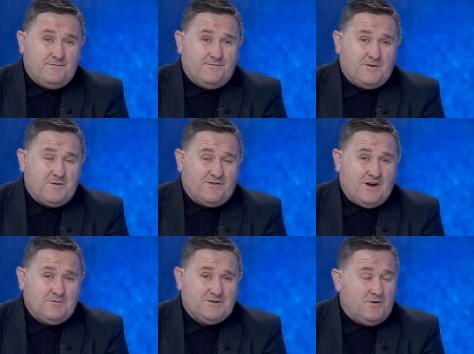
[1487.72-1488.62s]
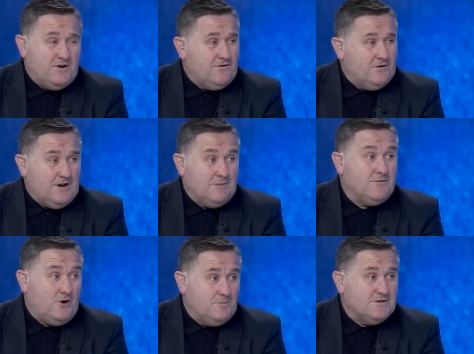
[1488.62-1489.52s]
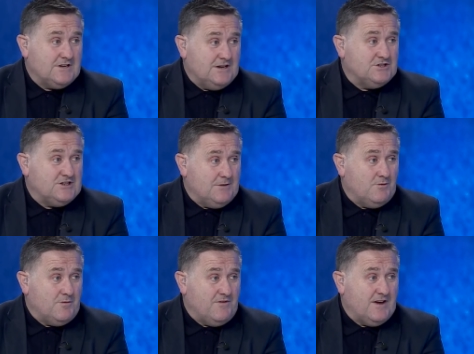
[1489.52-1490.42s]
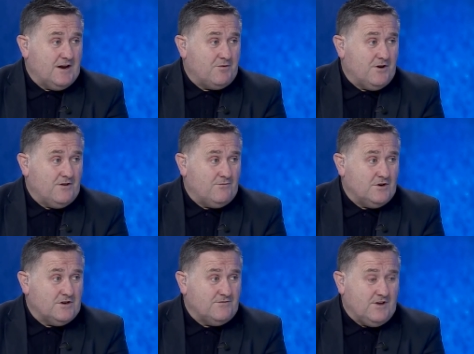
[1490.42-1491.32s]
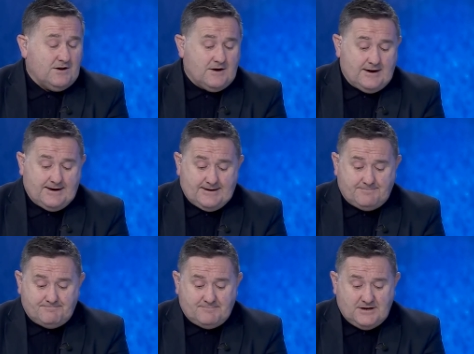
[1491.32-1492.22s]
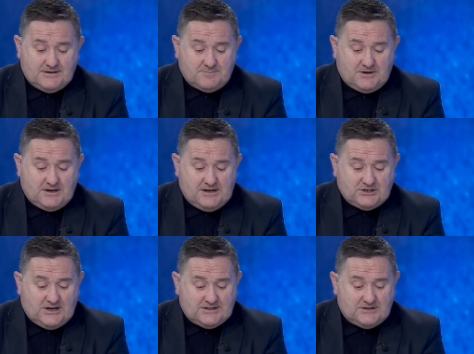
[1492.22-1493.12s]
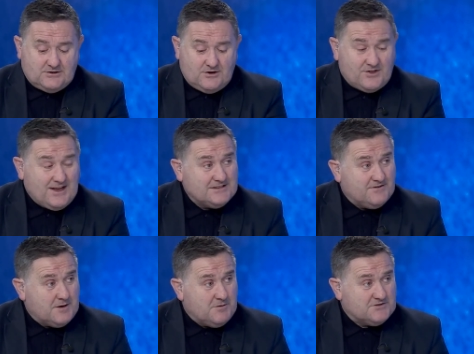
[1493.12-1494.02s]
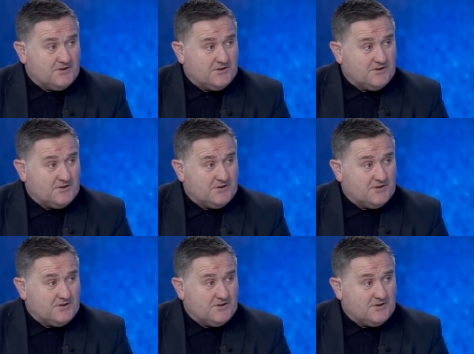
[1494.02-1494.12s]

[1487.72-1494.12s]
from your family's point of view, and I'm almost certain Gemma will be very proud of what you've done. It's been great chatting to you. Thanks very much for